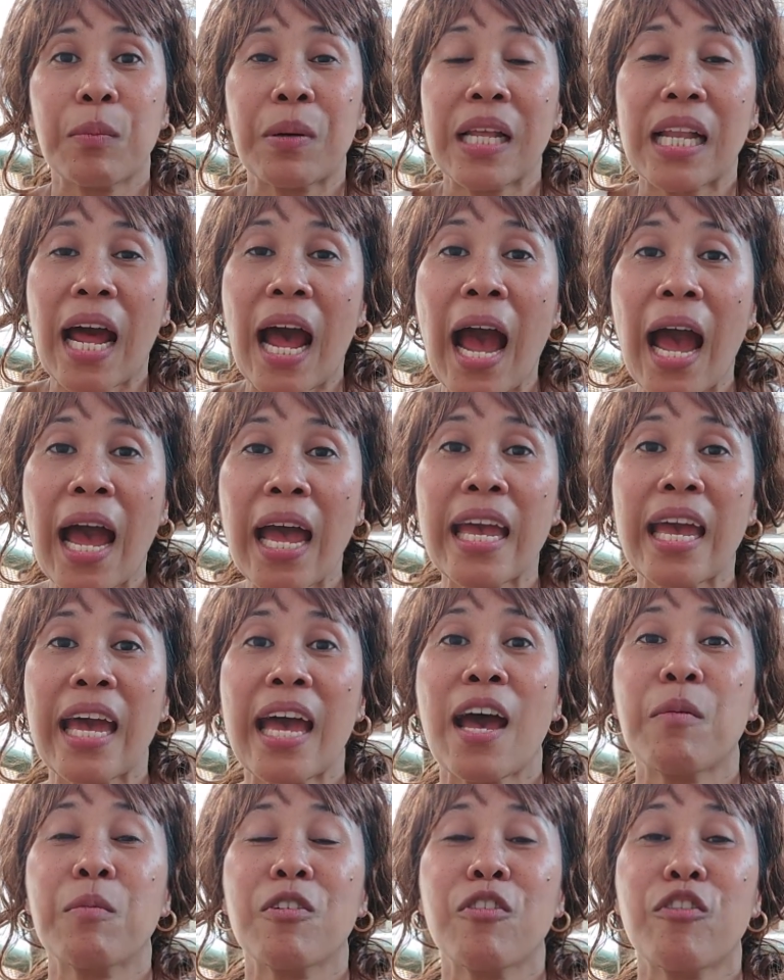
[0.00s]
But I
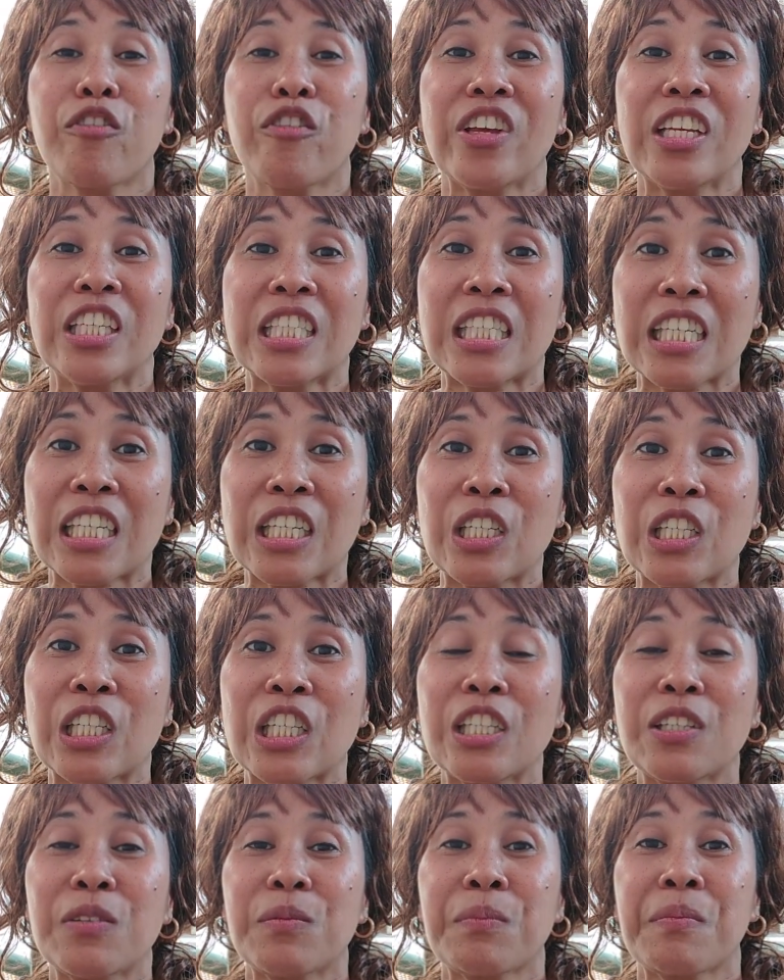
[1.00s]
am a
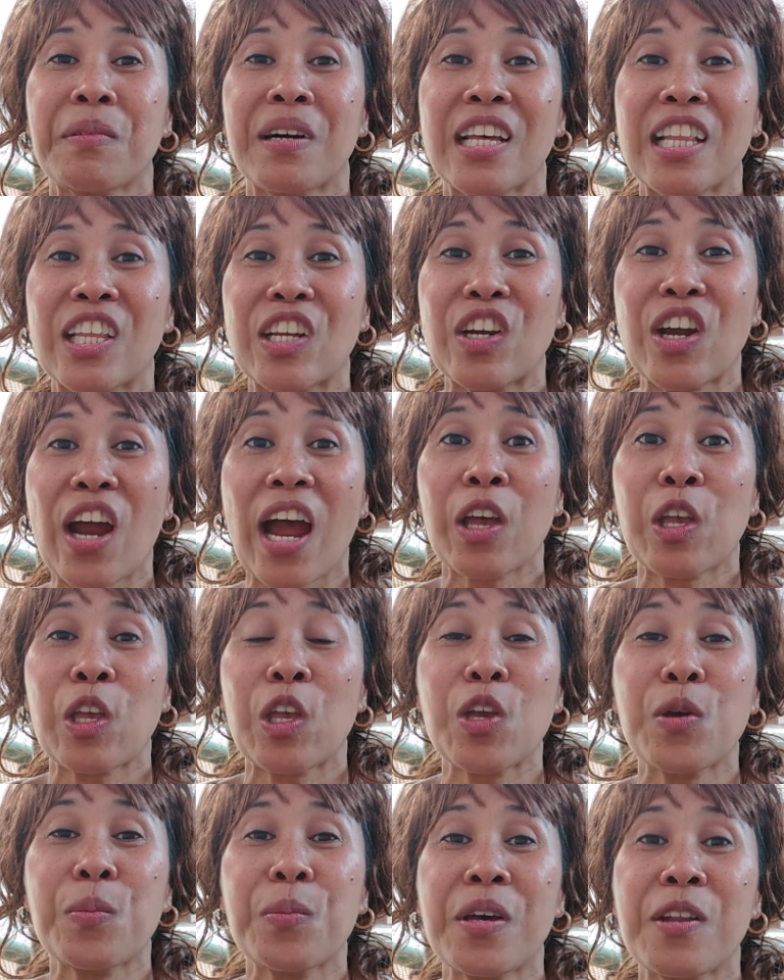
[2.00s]
physical mother, a
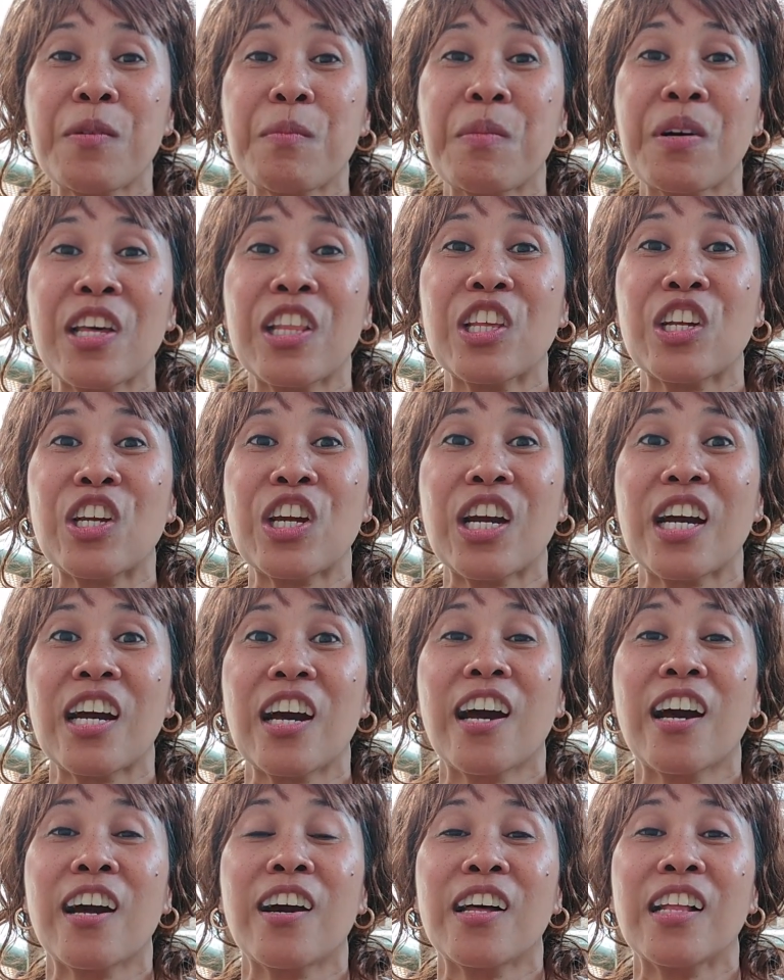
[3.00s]
human mother,
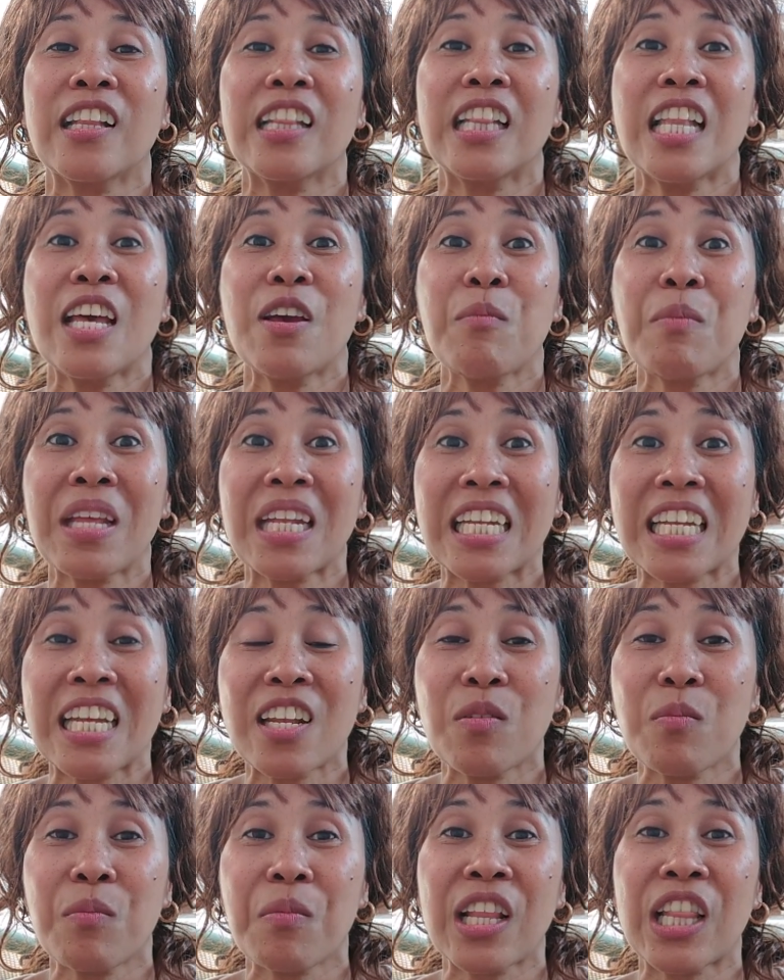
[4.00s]
a
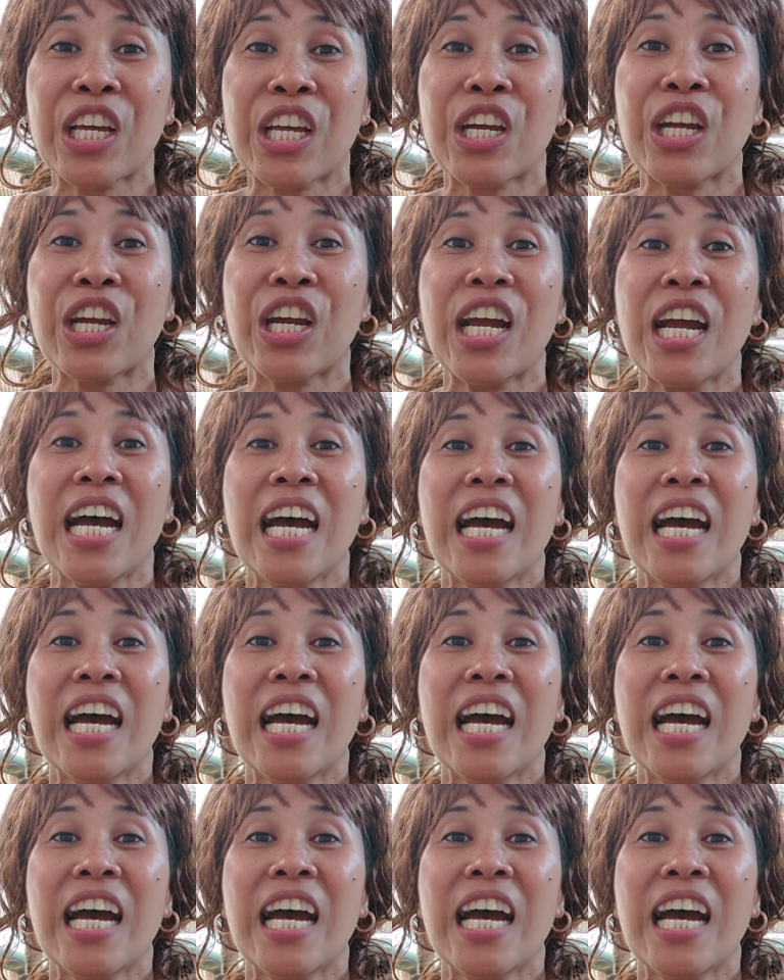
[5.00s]
limited mother,